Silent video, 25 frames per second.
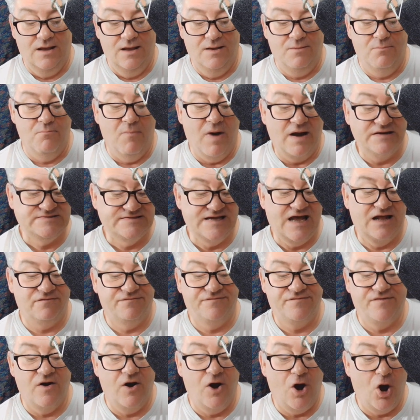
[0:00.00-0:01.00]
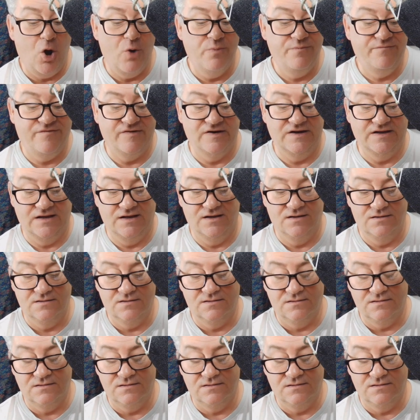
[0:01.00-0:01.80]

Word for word: Myself, hopefully.